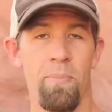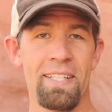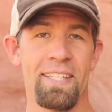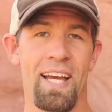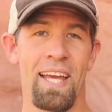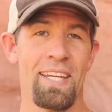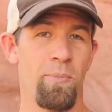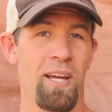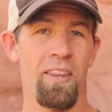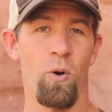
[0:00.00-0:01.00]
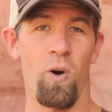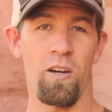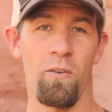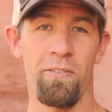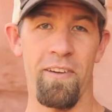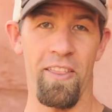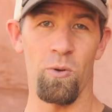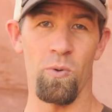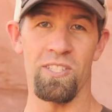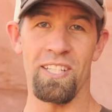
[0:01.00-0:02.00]
basic idea behind the Wokova Feather
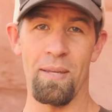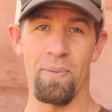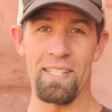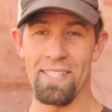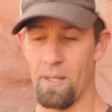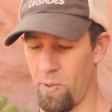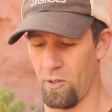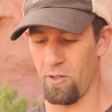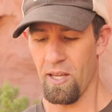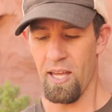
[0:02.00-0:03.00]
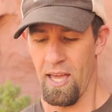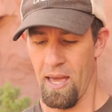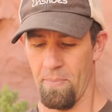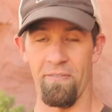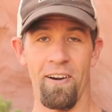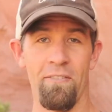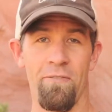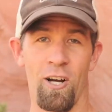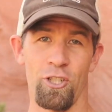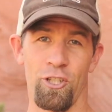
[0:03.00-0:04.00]
was to keep it simple but very
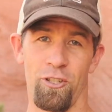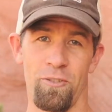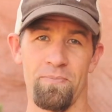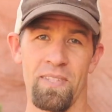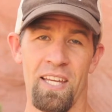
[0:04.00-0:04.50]
functional.